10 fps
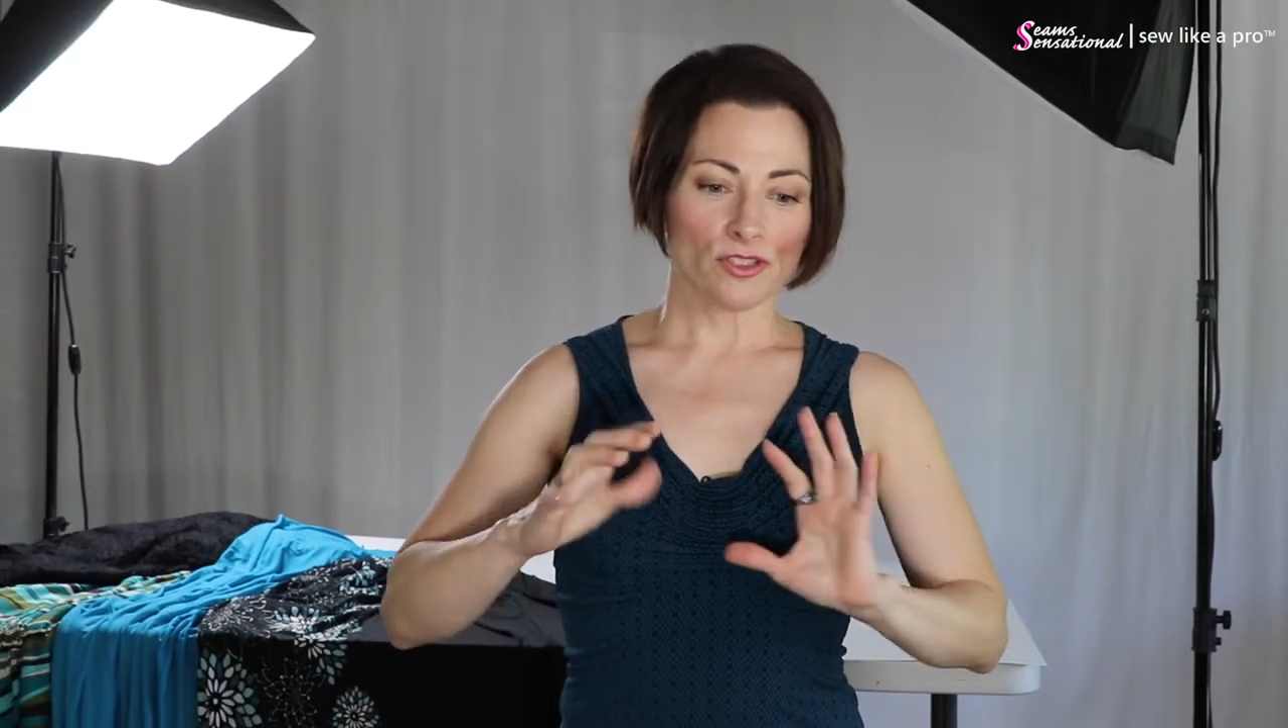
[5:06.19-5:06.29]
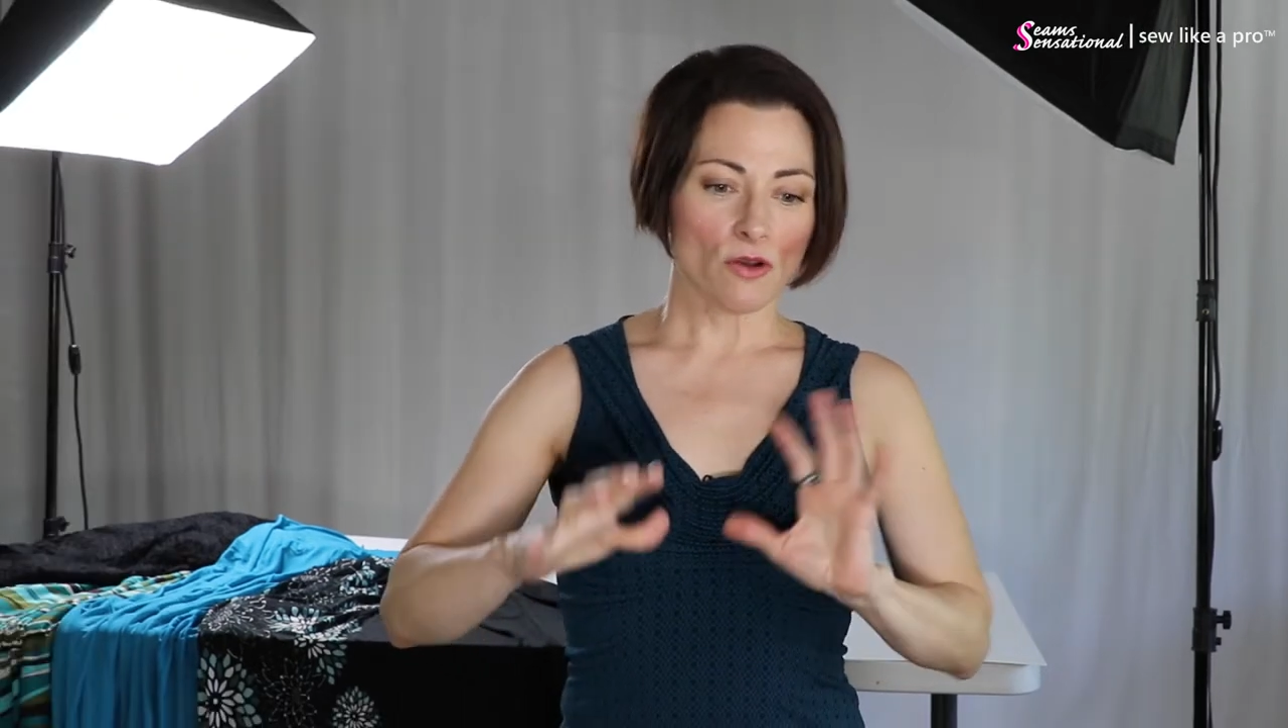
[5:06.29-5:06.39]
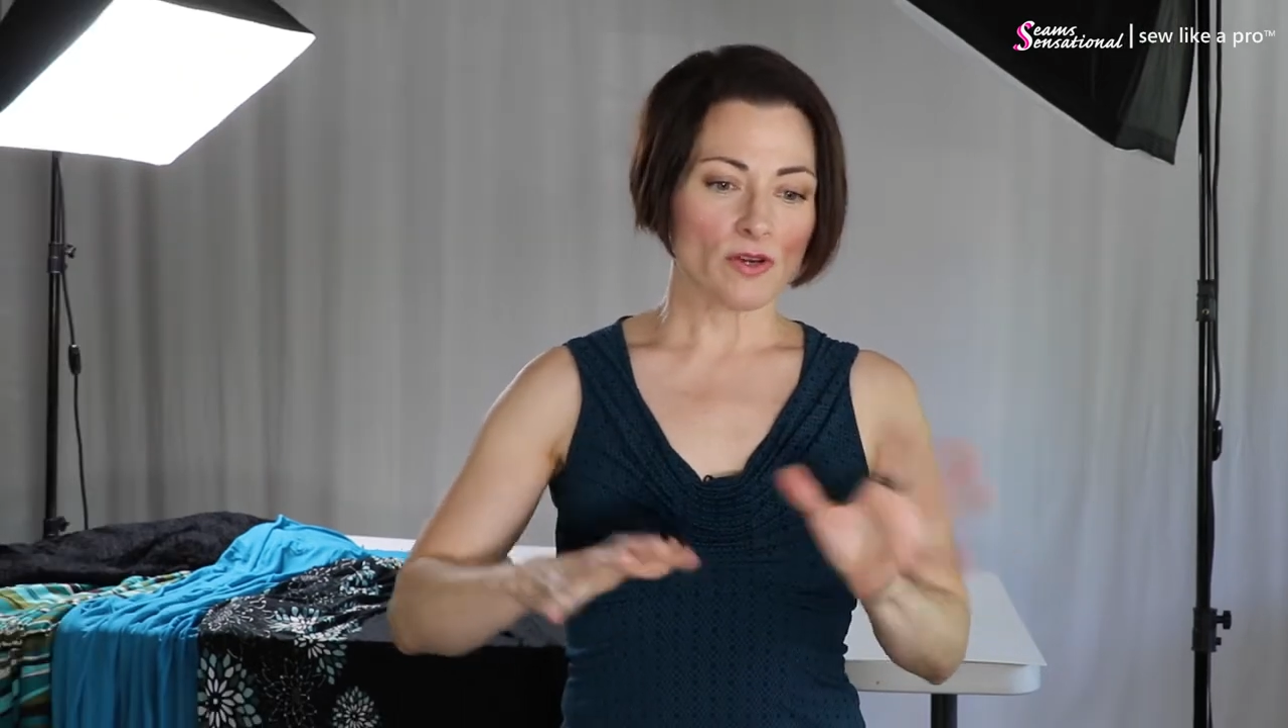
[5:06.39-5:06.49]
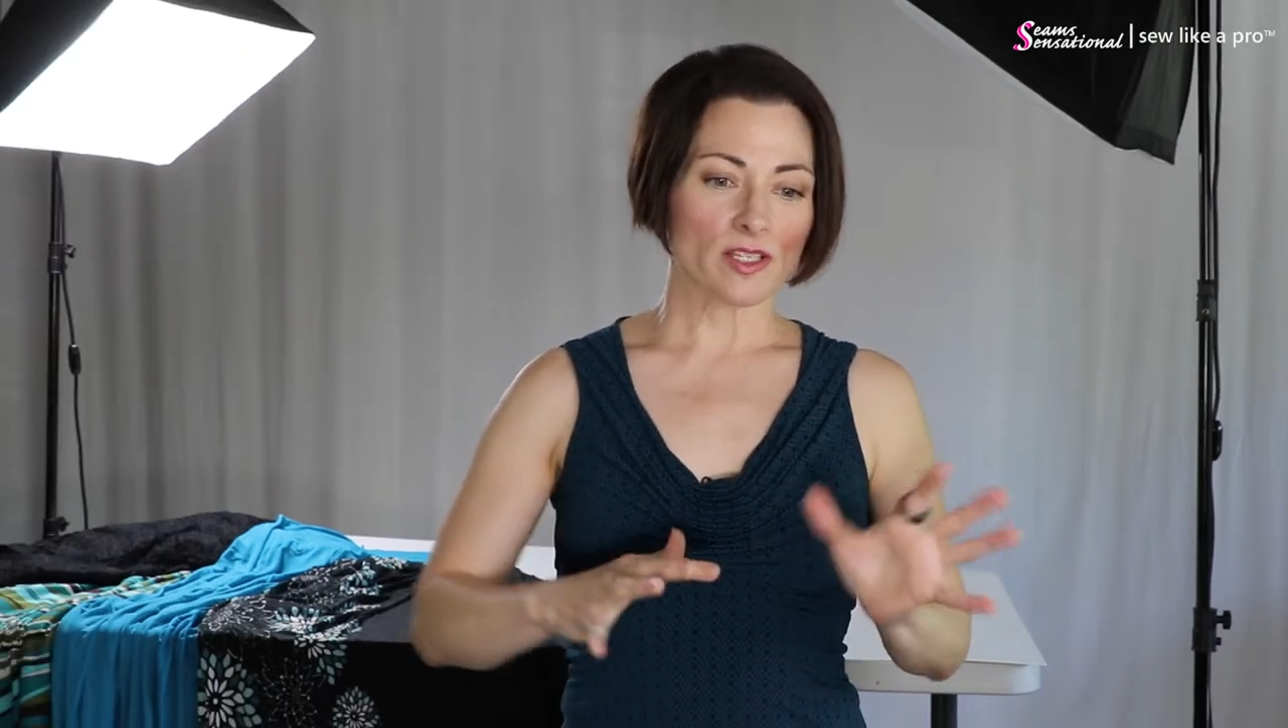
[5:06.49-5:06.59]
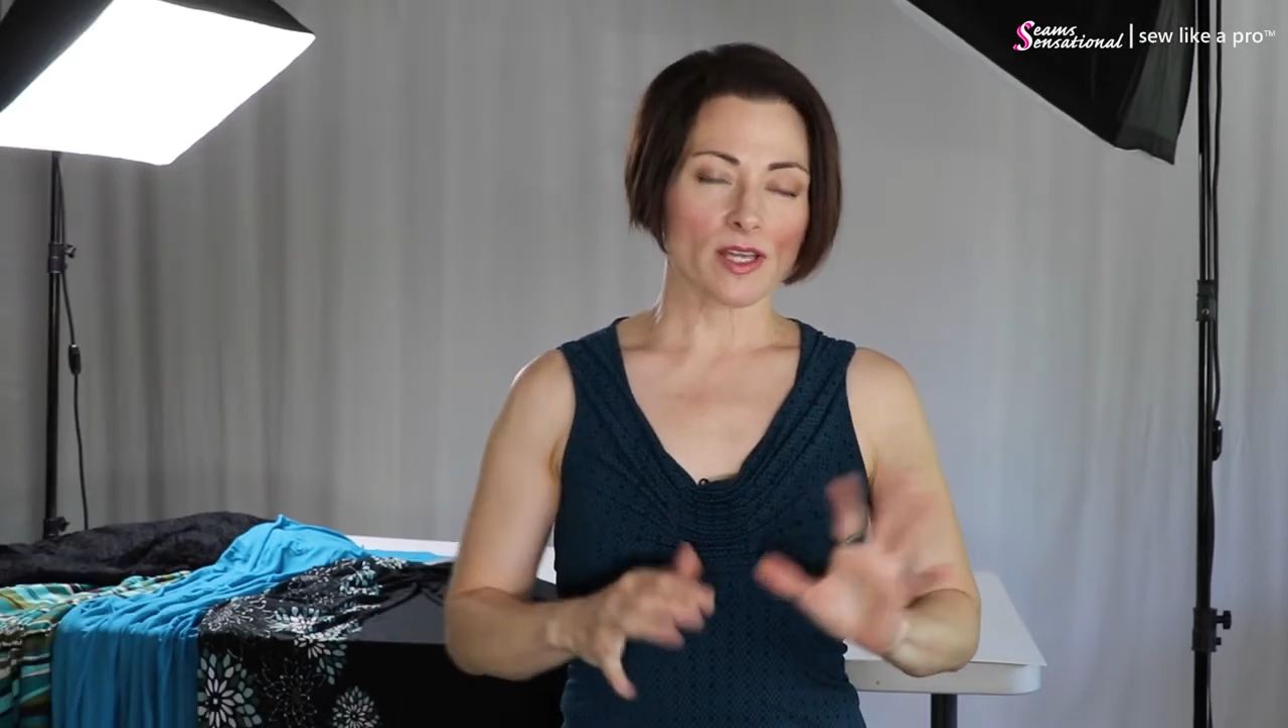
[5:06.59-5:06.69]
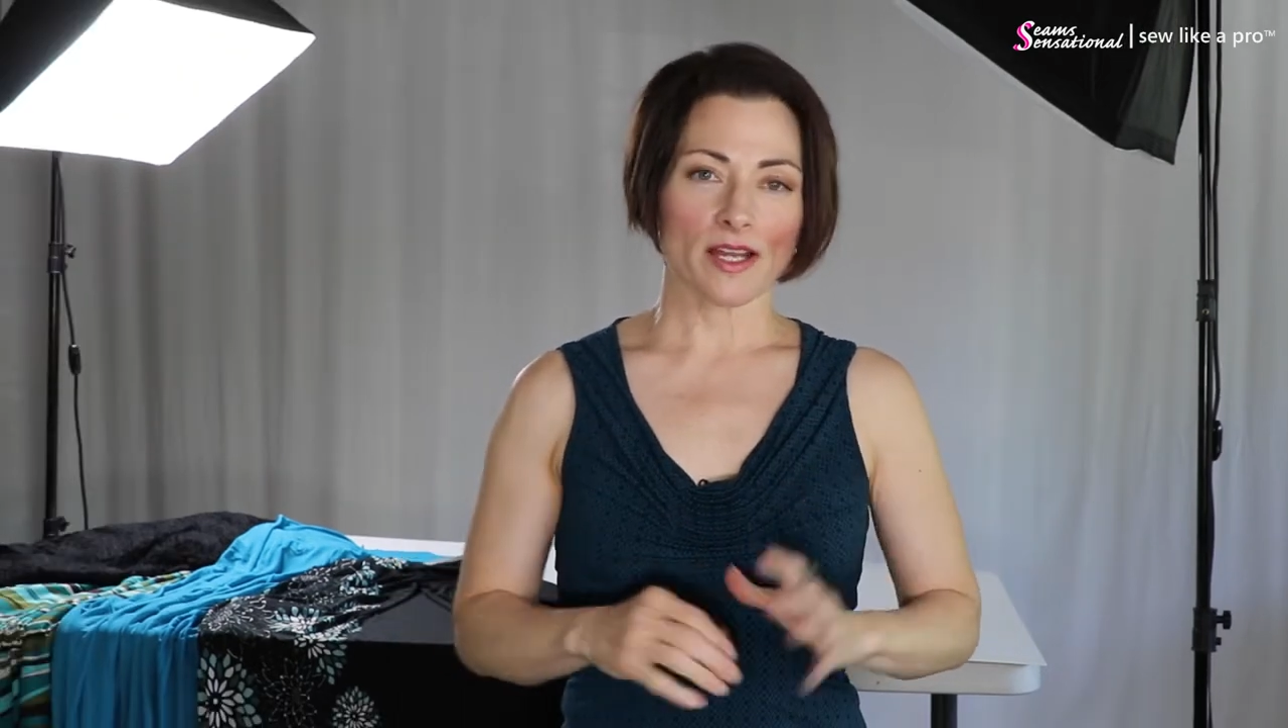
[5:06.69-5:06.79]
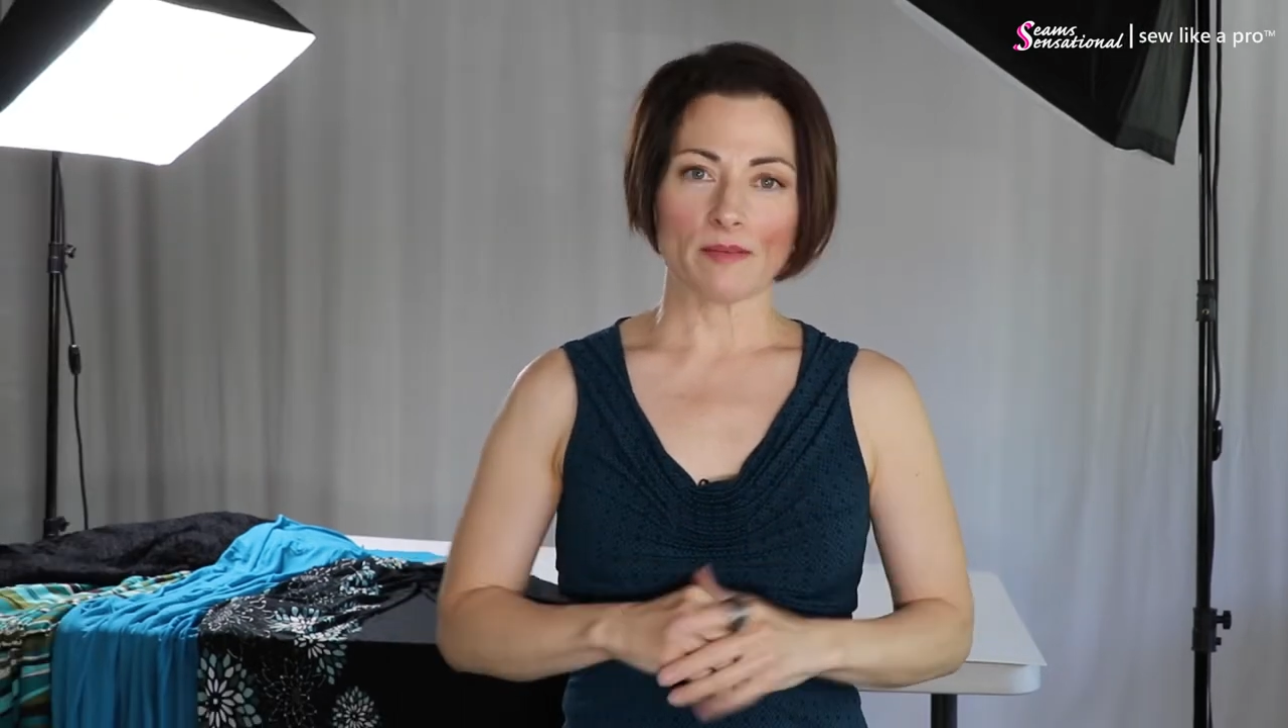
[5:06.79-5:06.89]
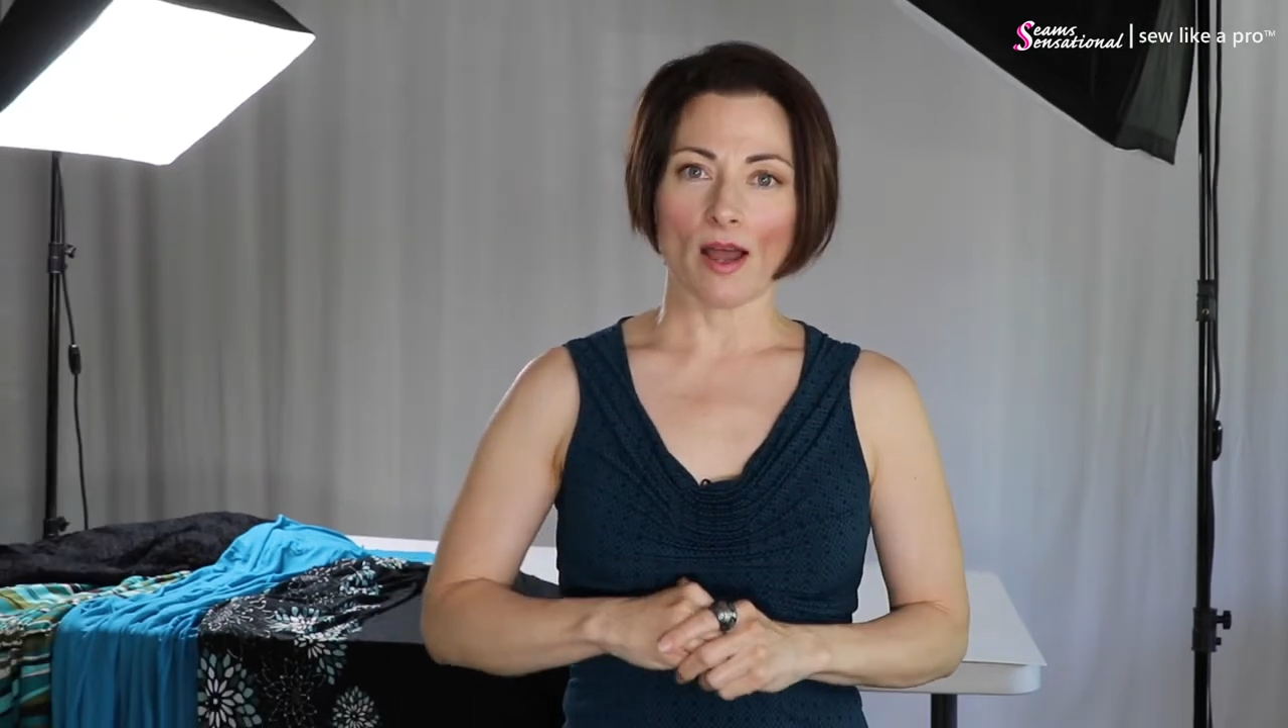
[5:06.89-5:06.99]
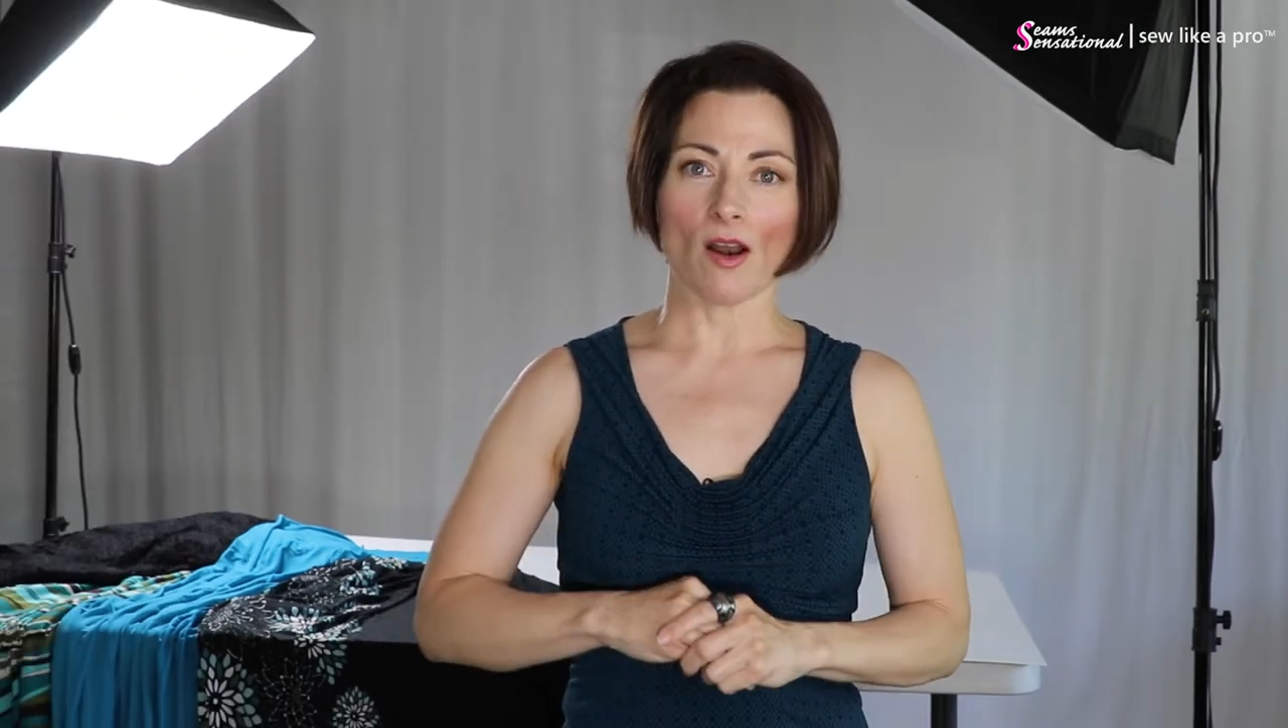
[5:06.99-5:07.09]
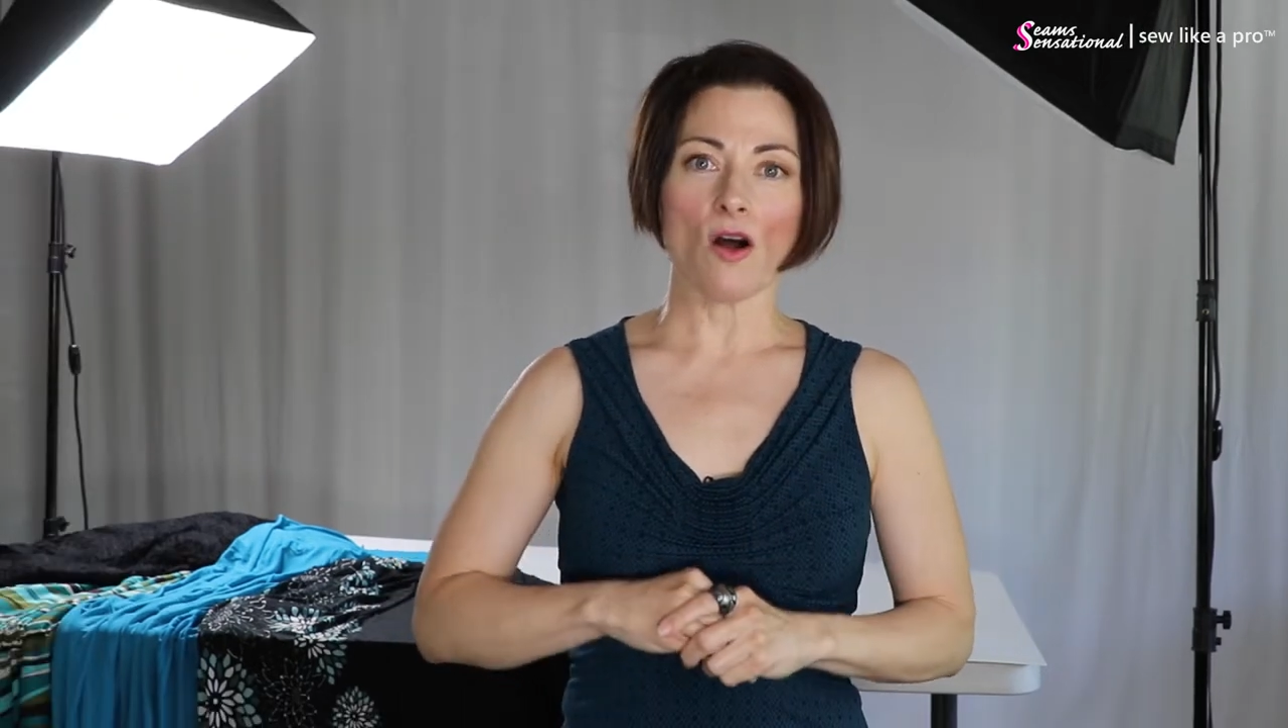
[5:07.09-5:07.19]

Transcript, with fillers: so excited about,